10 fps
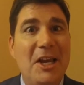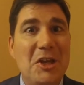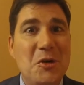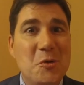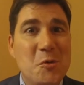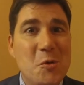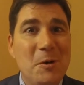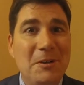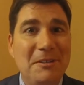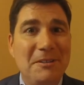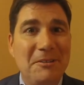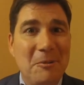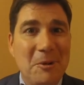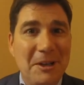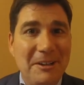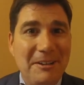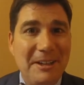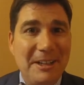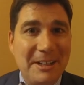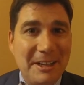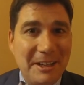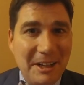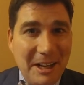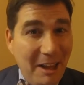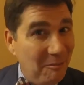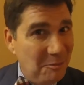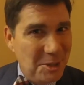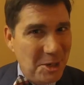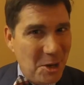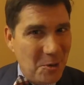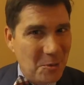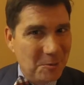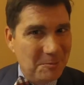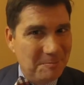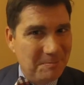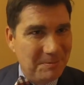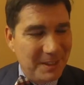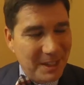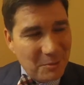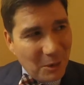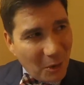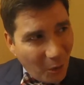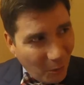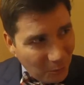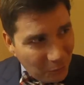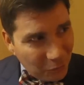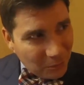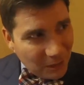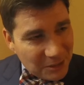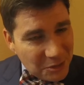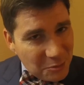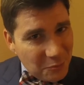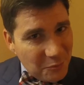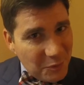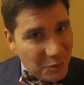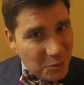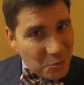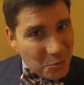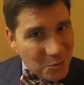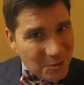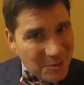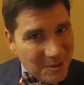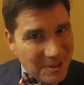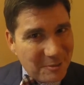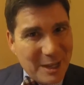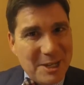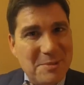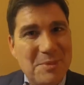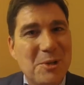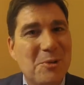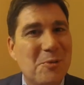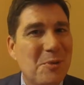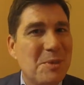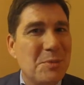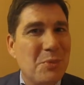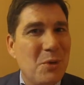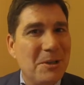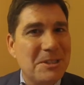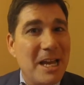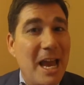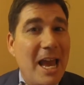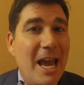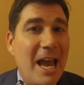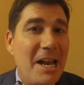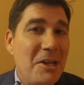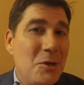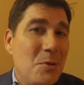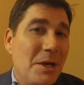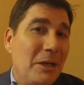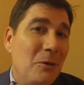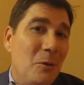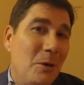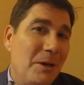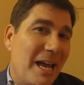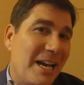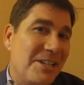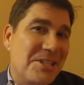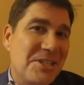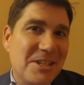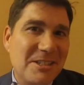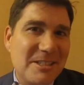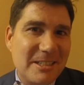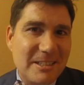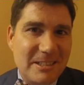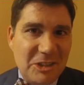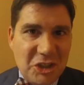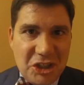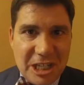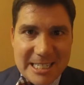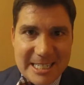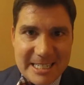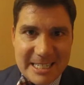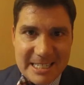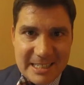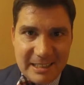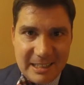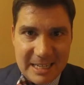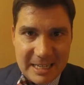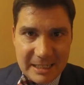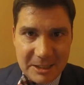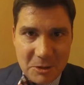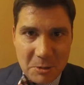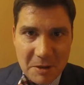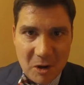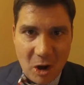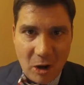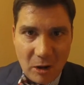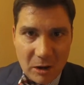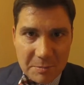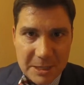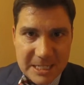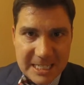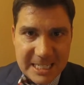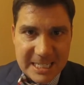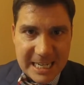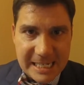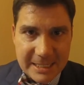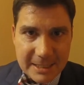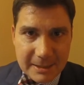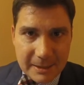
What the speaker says: you will love to know that it will also let you view the Phantom Zone from its port, and you can look at a certain Justice League who have all been sent